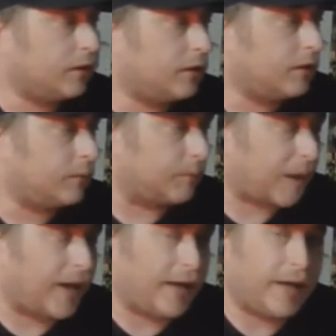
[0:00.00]
But
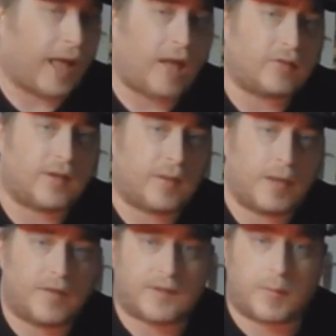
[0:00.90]
back then it actually
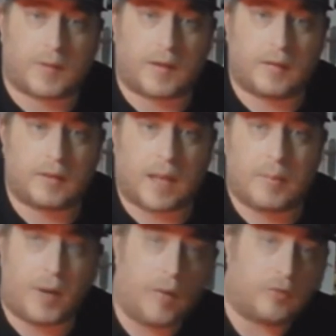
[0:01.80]
meant something, getting
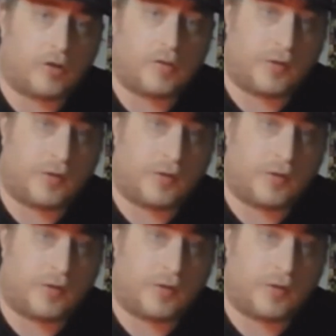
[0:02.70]
pile drived on the